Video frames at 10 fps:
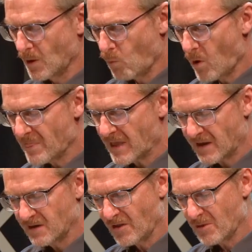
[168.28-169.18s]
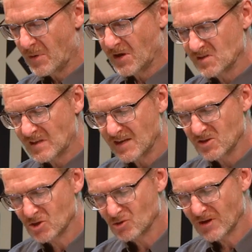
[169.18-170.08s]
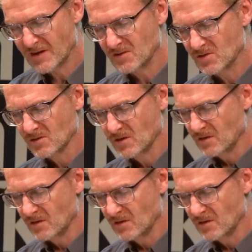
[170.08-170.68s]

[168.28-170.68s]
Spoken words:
What then are the personality traits